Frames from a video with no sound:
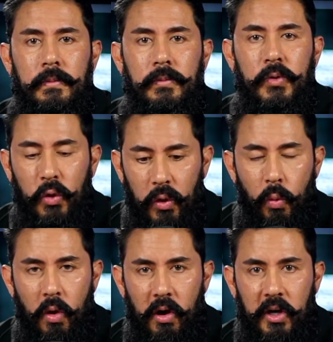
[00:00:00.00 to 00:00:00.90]
do the
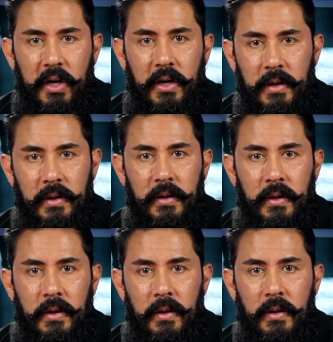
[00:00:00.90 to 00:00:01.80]
work
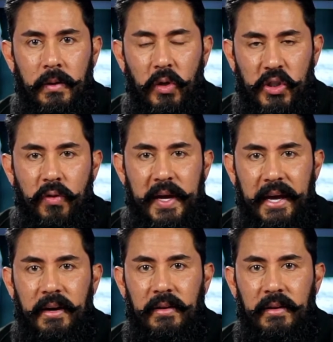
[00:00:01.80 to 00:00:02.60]
was created